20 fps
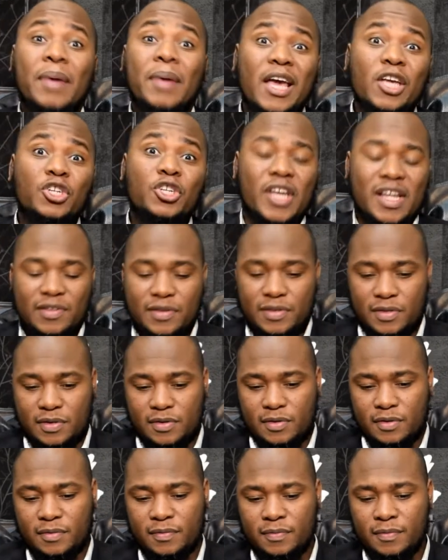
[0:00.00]

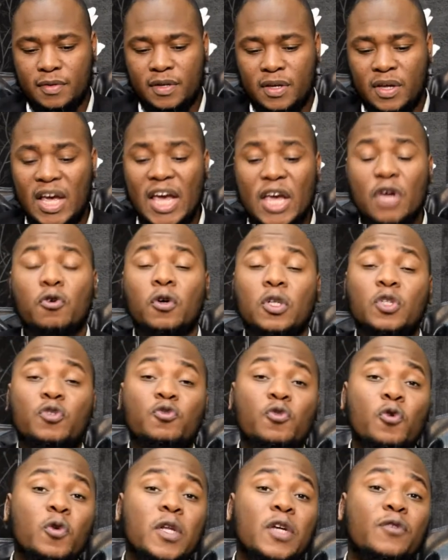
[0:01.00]
Patience, a
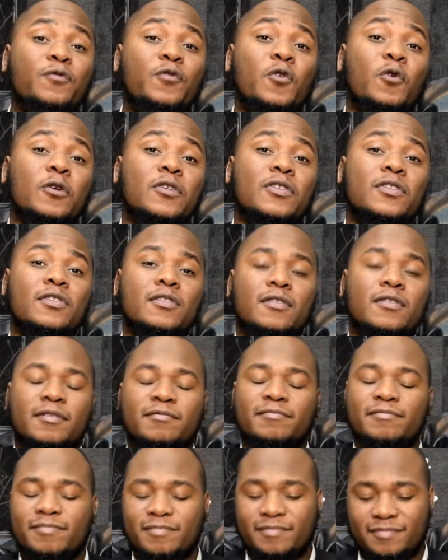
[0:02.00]
controlling force.
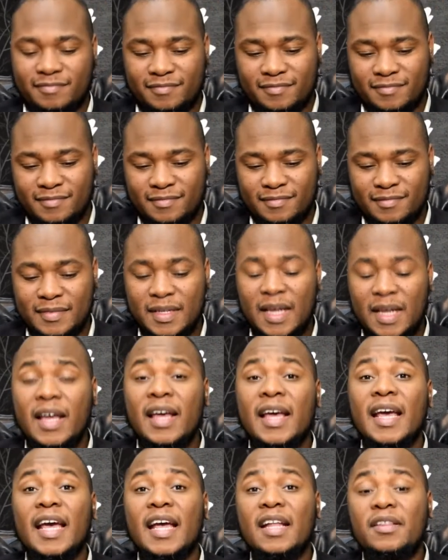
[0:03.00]

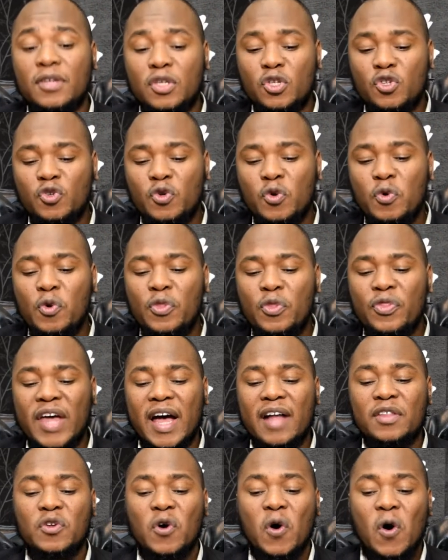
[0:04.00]
It is true
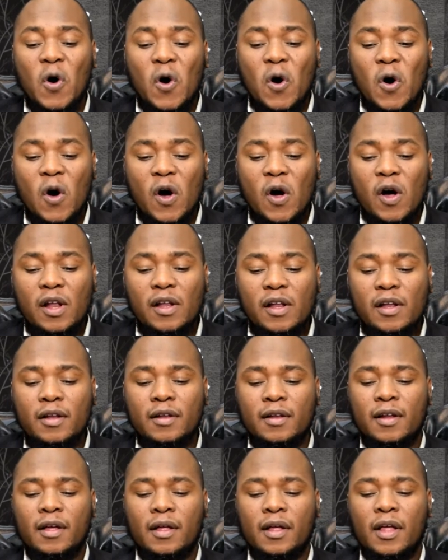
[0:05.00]
that
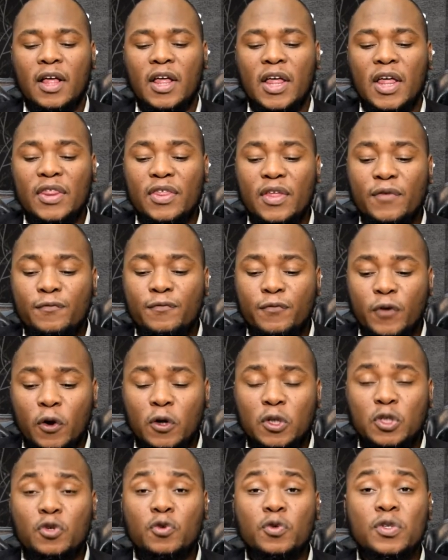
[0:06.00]
all the
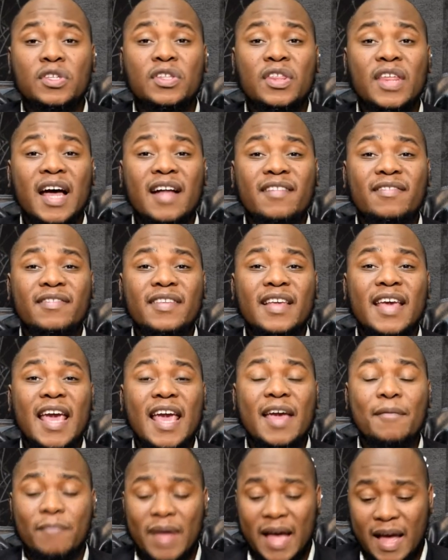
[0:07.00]
virtues that
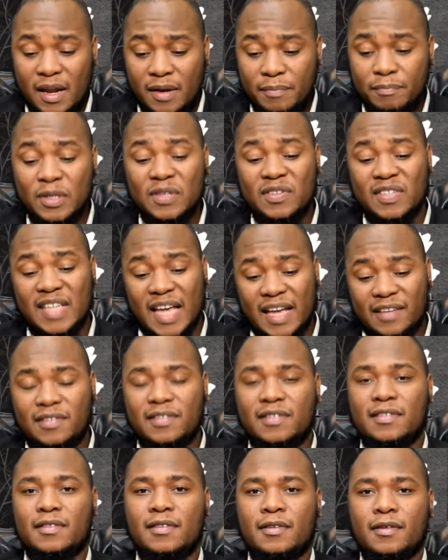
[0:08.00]
a man
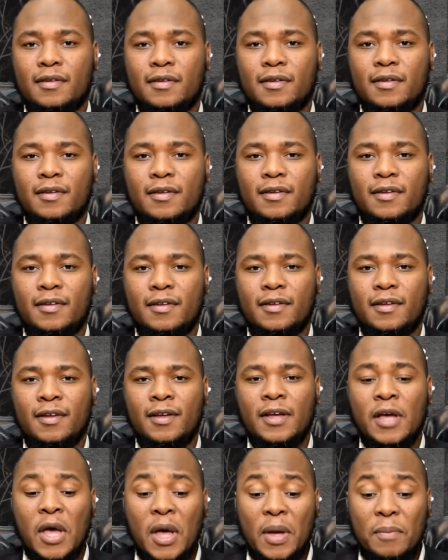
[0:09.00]
possess,
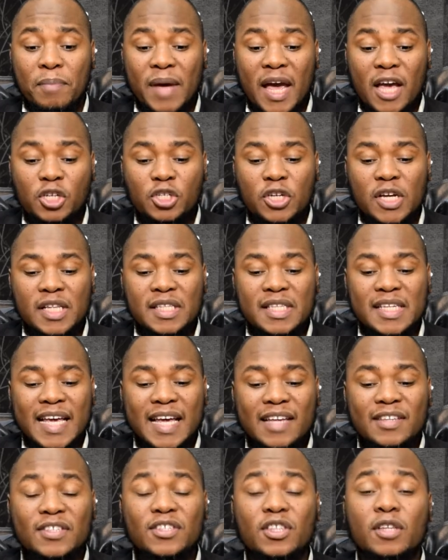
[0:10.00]
patience
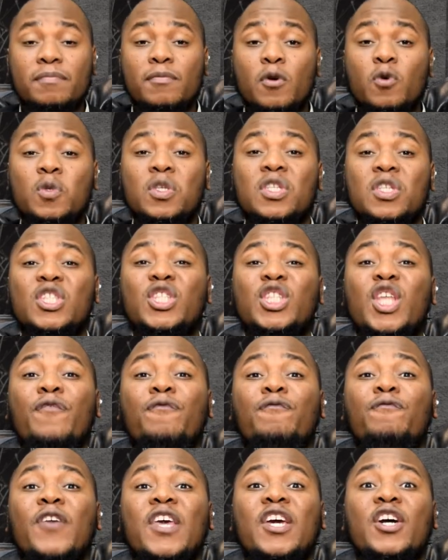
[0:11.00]
is the most
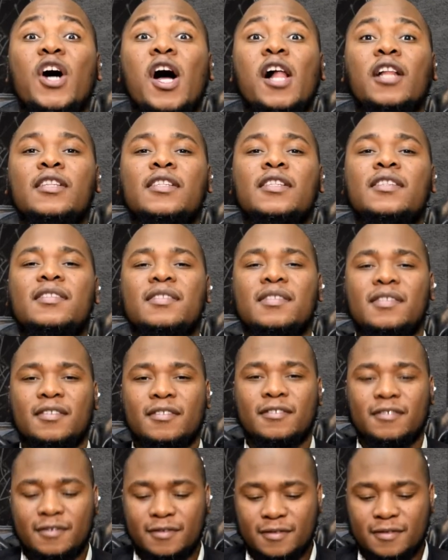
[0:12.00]
difficult